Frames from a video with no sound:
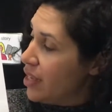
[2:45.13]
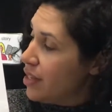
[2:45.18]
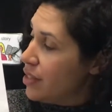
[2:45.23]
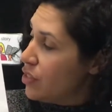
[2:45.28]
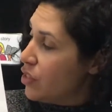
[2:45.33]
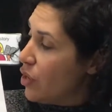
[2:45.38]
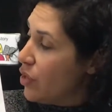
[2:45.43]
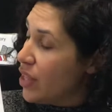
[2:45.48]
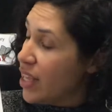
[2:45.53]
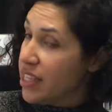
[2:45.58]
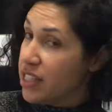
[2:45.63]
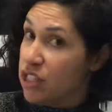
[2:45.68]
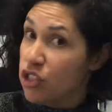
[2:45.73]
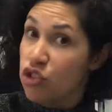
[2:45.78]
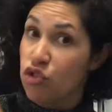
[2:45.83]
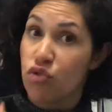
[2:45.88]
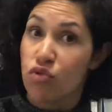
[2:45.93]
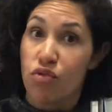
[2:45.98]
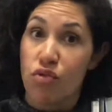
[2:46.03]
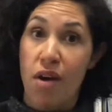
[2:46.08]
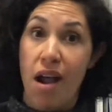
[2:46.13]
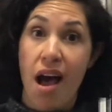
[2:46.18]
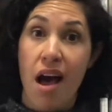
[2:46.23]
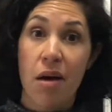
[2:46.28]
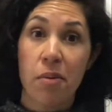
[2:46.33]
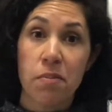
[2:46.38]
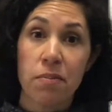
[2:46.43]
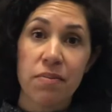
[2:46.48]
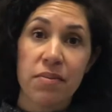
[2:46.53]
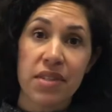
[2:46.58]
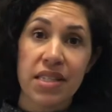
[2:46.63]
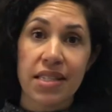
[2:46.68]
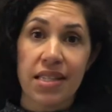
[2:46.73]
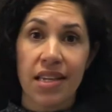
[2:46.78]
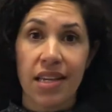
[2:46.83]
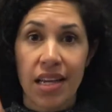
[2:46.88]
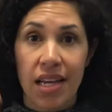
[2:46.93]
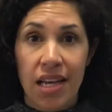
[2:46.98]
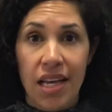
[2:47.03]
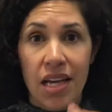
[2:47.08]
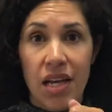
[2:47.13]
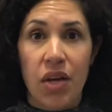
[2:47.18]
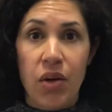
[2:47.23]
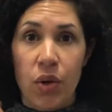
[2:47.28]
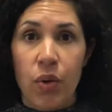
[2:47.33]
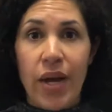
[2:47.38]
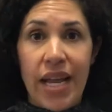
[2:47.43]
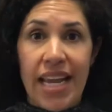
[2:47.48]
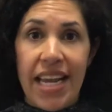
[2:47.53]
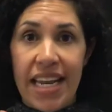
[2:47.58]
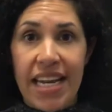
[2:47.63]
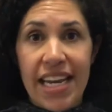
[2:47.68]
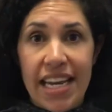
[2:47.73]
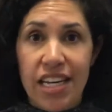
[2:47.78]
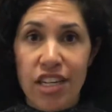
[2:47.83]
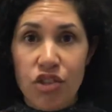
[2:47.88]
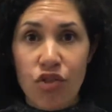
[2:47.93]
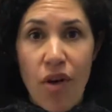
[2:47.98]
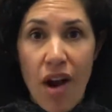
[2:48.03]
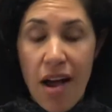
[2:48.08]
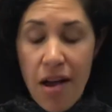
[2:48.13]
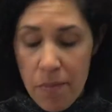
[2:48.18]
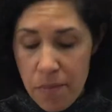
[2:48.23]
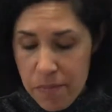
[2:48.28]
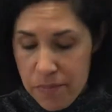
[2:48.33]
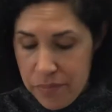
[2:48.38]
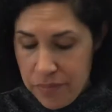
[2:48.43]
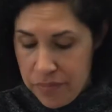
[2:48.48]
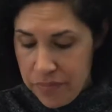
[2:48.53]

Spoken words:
So there's drums, we're hitting a drum,